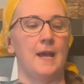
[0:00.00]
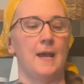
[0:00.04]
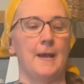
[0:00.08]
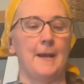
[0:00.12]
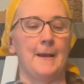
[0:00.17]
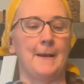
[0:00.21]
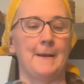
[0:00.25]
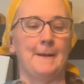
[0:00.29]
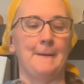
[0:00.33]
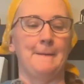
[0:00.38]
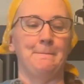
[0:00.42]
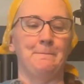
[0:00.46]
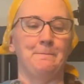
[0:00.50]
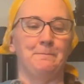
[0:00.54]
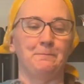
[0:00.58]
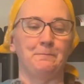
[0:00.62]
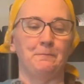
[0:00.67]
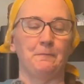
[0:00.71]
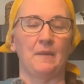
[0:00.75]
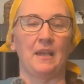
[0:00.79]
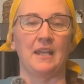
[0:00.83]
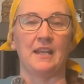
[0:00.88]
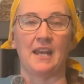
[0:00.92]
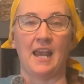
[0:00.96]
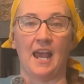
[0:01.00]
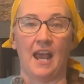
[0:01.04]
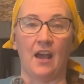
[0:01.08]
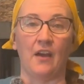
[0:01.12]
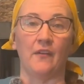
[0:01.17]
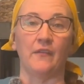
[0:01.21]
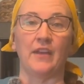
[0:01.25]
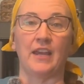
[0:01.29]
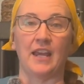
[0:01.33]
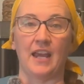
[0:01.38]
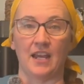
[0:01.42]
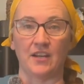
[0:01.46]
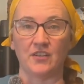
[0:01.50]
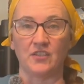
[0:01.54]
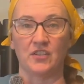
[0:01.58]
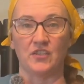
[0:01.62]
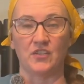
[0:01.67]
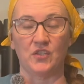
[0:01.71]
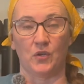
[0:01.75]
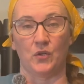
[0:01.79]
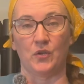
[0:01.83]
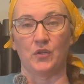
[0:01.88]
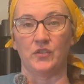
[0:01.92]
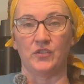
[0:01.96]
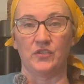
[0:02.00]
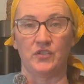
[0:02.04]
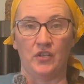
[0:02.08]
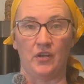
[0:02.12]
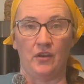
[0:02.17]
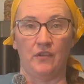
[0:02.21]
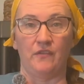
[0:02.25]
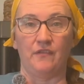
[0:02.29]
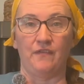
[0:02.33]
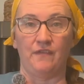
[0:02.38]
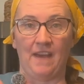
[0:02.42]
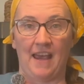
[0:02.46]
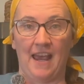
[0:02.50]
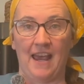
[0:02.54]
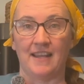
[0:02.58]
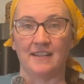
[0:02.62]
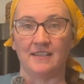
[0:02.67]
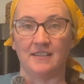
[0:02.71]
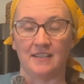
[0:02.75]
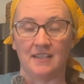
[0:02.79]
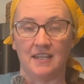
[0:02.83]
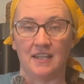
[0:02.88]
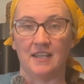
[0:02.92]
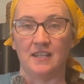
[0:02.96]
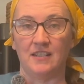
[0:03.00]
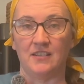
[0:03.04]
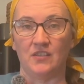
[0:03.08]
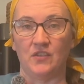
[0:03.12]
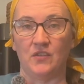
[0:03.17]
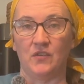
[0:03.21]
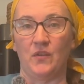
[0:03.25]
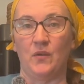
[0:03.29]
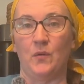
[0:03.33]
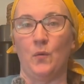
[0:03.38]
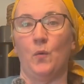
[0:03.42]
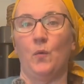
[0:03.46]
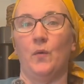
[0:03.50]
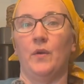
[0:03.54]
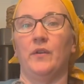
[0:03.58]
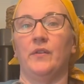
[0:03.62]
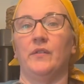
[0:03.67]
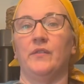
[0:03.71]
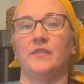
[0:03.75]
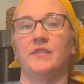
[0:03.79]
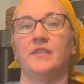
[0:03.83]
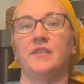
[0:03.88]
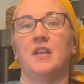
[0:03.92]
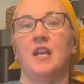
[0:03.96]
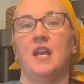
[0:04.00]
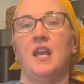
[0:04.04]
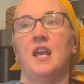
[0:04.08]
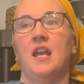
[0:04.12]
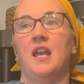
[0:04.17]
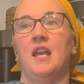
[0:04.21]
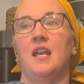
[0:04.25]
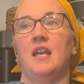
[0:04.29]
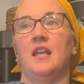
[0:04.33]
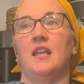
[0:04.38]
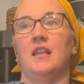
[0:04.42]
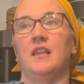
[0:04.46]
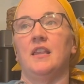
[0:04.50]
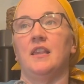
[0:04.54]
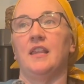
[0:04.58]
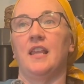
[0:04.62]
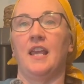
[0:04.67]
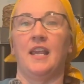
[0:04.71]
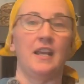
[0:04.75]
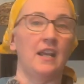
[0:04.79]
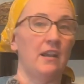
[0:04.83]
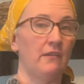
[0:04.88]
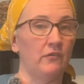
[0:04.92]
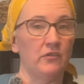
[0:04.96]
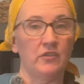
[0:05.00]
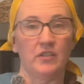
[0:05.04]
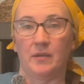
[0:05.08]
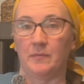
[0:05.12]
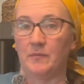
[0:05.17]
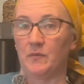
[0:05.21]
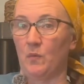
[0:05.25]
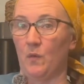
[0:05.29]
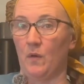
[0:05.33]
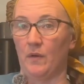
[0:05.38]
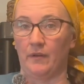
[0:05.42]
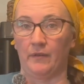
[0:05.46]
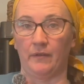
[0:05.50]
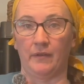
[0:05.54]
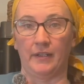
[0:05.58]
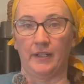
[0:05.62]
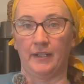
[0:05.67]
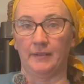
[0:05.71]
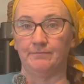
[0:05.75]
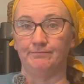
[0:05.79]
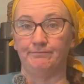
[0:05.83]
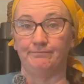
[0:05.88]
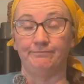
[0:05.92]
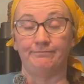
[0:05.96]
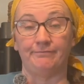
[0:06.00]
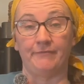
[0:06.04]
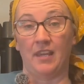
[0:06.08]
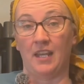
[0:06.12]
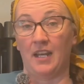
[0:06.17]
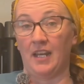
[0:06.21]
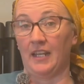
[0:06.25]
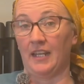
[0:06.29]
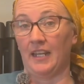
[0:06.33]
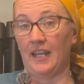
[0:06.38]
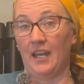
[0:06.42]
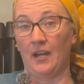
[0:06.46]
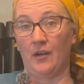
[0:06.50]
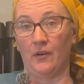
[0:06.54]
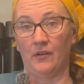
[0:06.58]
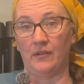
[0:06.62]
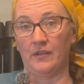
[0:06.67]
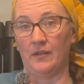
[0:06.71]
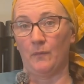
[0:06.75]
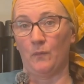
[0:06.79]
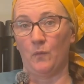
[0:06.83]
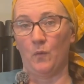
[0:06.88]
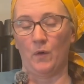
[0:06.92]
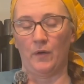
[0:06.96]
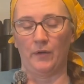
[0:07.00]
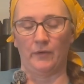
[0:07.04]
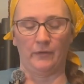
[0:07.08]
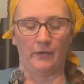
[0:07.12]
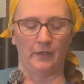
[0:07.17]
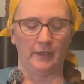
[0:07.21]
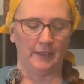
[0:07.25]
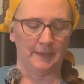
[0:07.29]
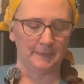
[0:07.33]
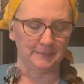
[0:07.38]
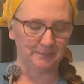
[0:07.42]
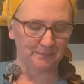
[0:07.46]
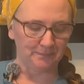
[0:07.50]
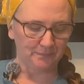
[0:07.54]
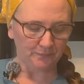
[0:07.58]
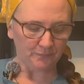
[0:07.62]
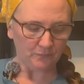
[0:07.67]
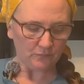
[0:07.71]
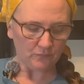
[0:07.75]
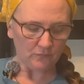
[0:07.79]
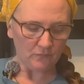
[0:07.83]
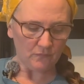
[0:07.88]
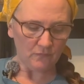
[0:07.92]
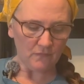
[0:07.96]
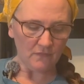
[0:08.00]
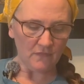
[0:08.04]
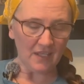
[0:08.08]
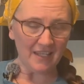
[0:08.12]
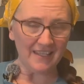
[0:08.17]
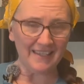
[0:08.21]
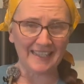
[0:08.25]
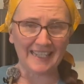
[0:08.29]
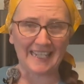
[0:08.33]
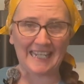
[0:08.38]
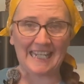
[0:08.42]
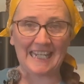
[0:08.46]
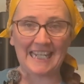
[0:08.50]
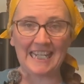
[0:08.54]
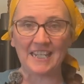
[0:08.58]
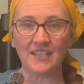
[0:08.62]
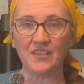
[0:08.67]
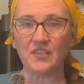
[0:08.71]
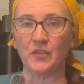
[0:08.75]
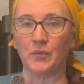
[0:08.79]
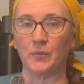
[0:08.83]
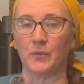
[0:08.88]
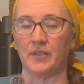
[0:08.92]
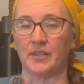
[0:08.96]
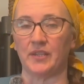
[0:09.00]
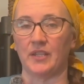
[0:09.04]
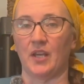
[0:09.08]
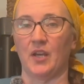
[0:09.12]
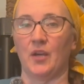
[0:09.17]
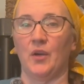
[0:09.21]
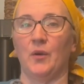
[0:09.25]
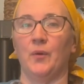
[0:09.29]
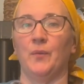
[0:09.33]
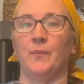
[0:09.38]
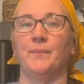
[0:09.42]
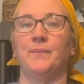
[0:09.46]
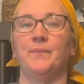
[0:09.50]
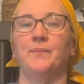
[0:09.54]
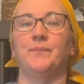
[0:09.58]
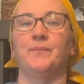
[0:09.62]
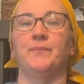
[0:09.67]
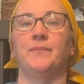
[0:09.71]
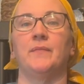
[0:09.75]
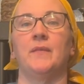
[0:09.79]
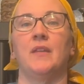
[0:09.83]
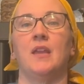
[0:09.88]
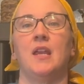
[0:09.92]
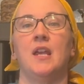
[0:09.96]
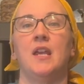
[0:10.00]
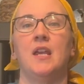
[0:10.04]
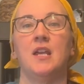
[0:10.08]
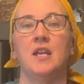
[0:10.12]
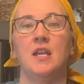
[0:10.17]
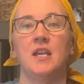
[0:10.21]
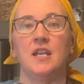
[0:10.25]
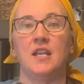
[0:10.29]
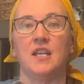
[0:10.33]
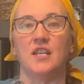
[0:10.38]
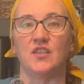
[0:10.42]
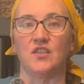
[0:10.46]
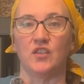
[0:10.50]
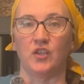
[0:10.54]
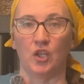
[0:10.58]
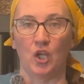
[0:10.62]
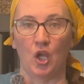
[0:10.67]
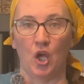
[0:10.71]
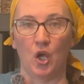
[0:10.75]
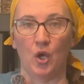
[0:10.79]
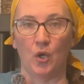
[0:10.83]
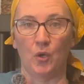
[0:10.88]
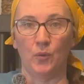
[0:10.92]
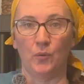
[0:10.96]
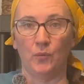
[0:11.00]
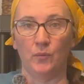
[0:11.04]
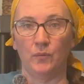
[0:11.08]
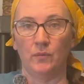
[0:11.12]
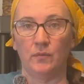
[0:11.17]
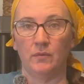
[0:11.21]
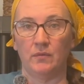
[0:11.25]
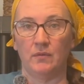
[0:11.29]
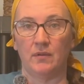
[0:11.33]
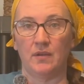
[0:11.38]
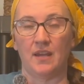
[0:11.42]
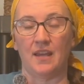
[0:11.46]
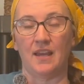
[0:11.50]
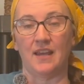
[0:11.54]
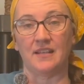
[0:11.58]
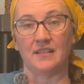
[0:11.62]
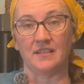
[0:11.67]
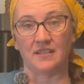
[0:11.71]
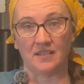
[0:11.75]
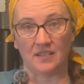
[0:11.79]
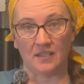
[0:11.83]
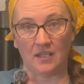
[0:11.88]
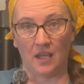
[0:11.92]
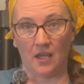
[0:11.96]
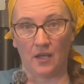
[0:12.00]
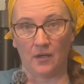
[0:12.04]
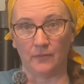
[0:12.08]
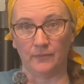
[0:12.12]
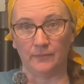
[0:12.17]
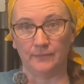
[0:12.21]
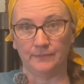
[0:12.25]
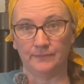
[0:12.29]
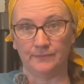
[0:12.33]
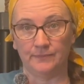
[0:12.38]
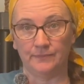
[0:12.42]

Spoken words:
and how they actually turned, the fats into the oils. They never dumped water on it. They didn't care to dump water on it. The key to it, though, is low and slow.